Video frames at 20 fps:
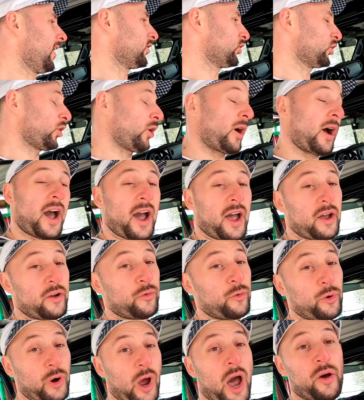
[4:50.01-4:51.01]
So
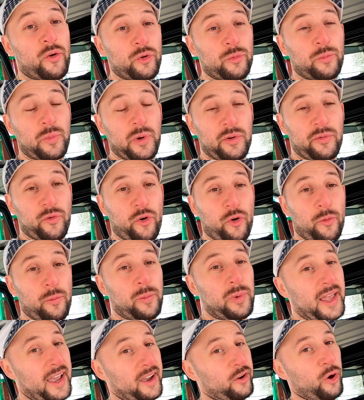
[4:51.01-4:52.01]
I would prefer
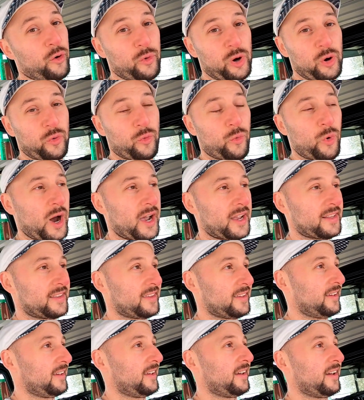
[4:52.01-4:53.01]
black over white
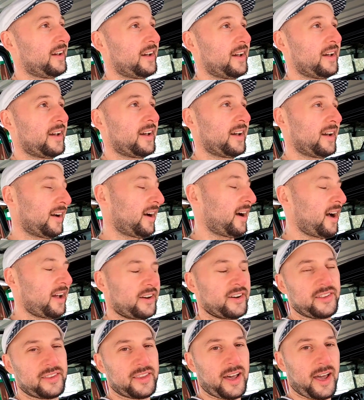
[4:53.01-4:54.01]
100